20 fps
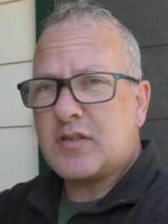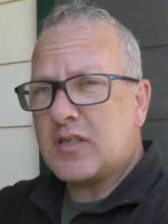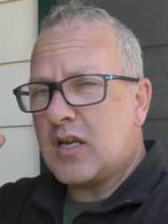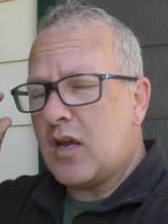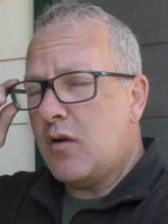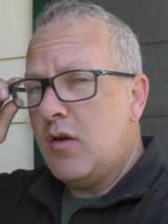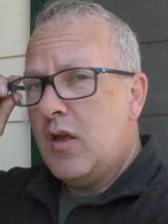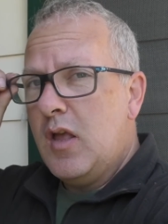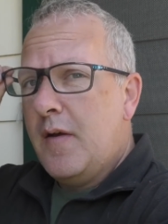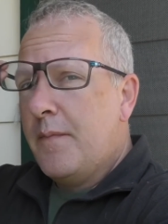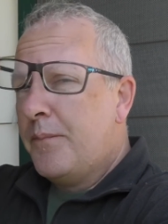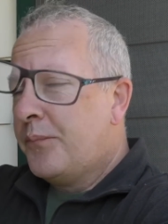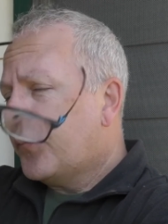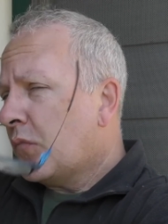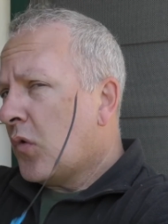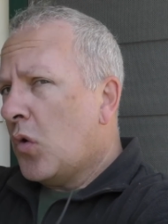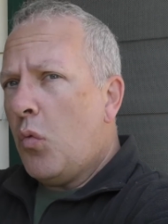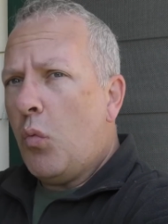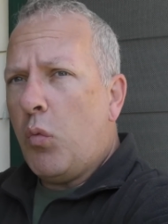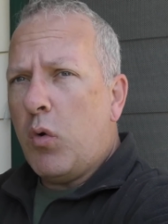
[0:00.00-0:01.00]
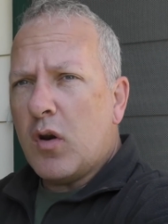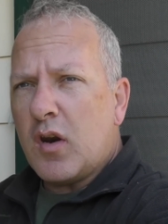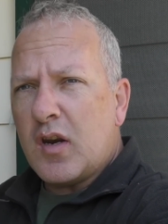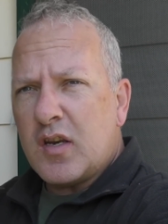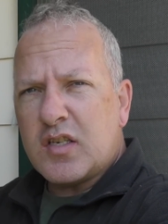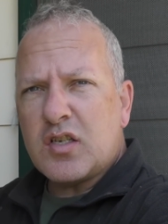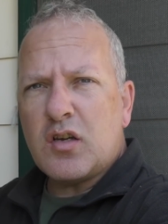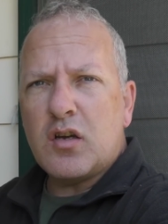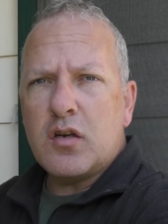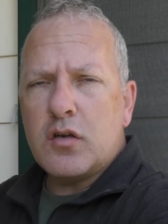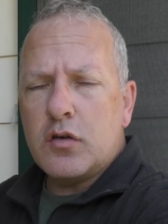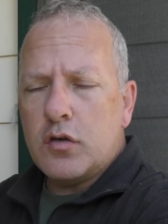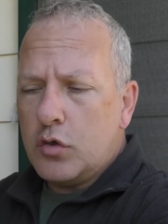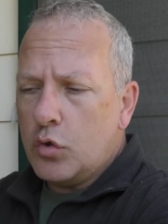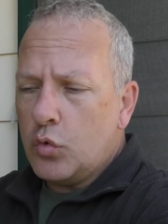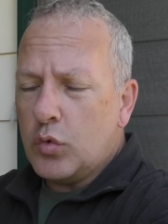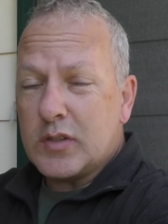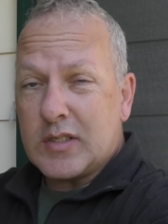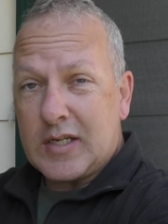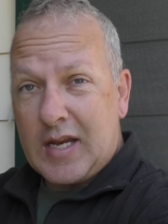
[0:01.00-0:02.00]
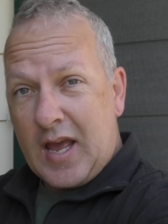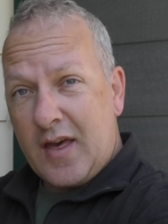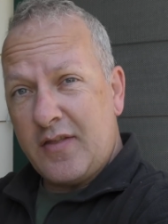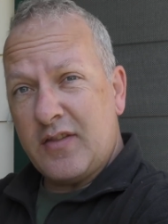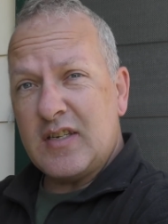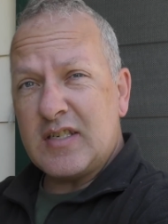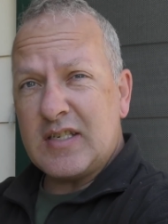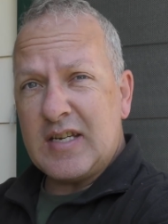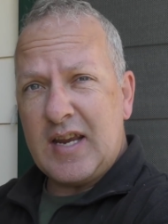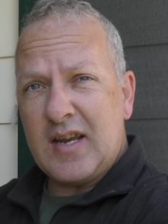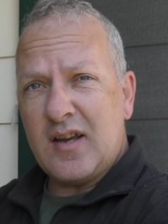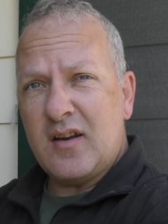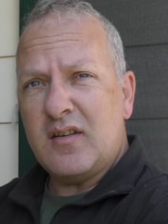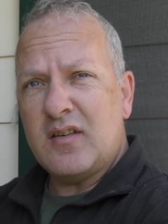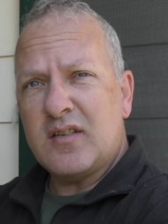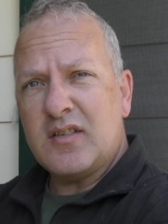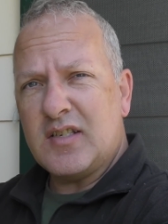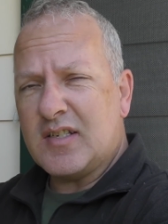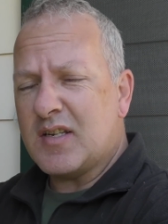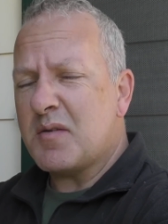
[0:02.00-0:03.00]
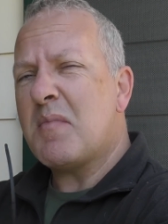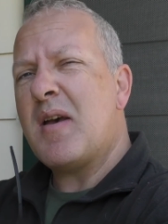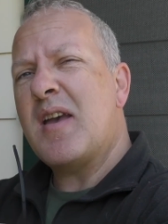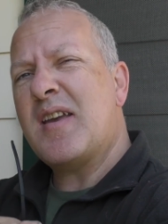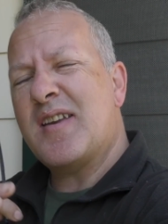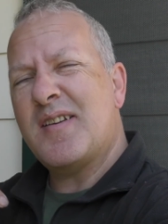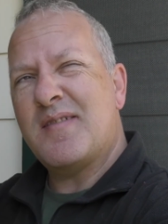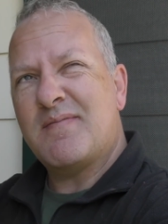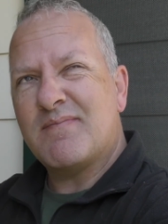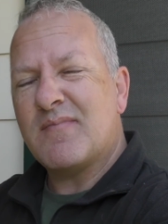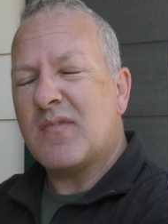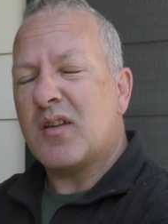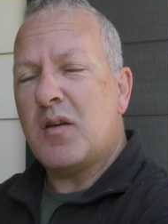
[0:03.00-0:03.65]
So what I decided to do was cut this down just to make it